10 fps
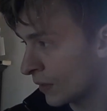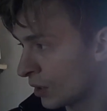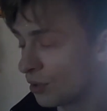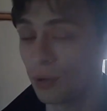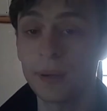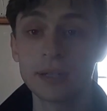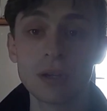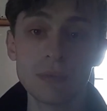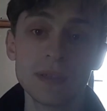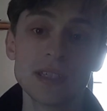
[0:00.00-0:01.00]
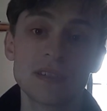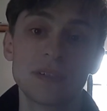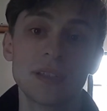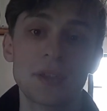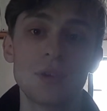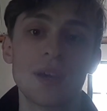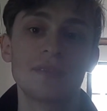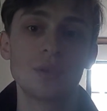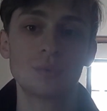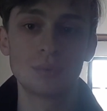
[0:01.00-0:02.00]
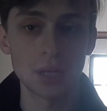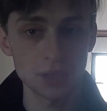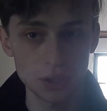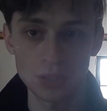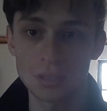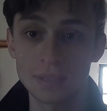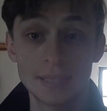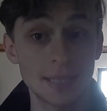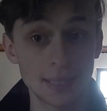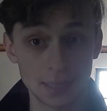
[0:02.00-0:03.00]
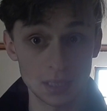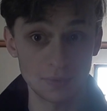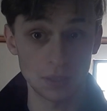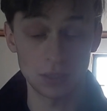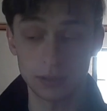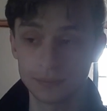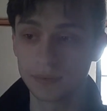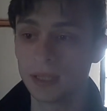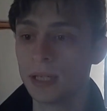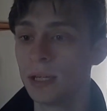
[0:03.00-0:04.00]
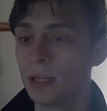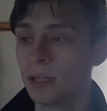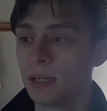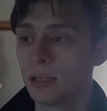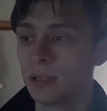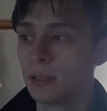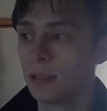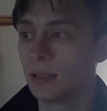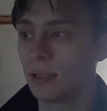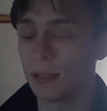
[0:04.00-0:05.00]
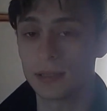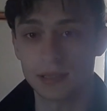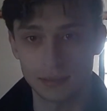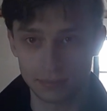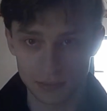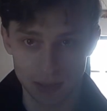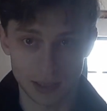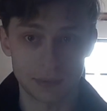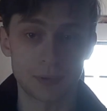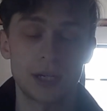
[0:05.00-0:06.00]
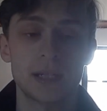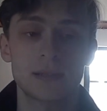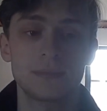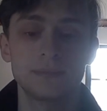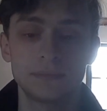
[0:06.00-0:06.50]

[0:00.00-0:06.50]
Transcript: So by no means feel like you have to rush to get this video, uh, to, to get the prize.